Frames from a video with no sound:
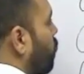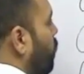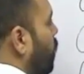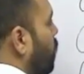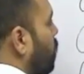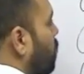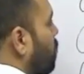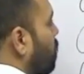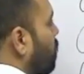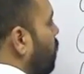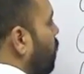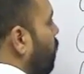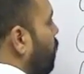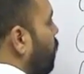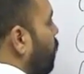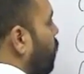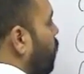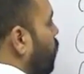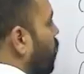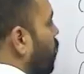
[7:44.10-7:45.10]
marks.
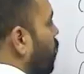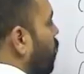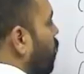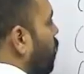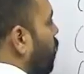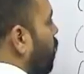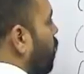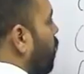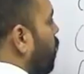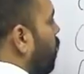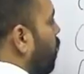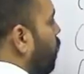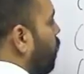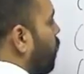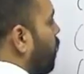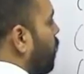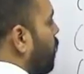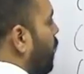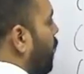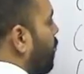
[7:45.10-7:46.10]

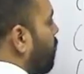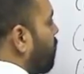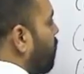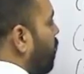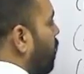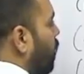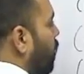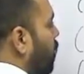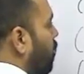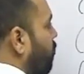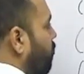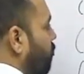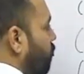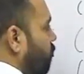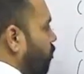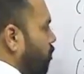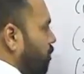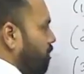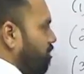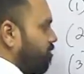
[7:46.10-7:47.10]
Okay, that is the cutoff
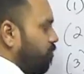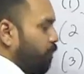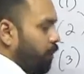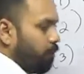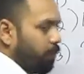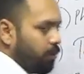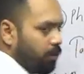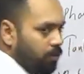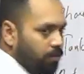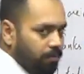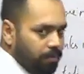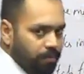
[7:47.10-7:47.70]
for this paper.